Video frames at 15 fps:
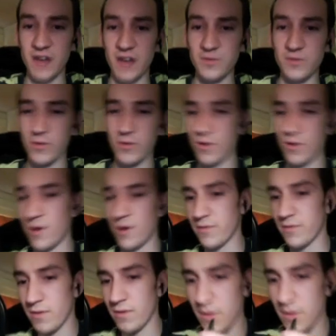Hydroform to go off.
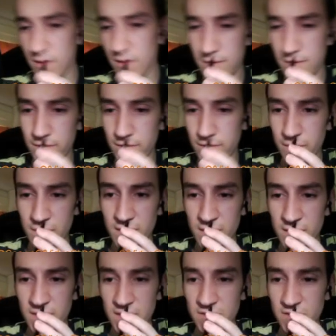
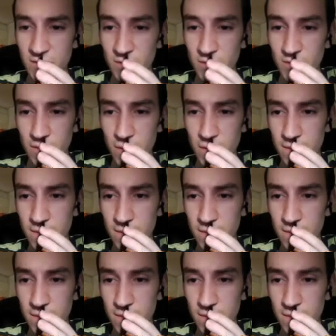It's green blue.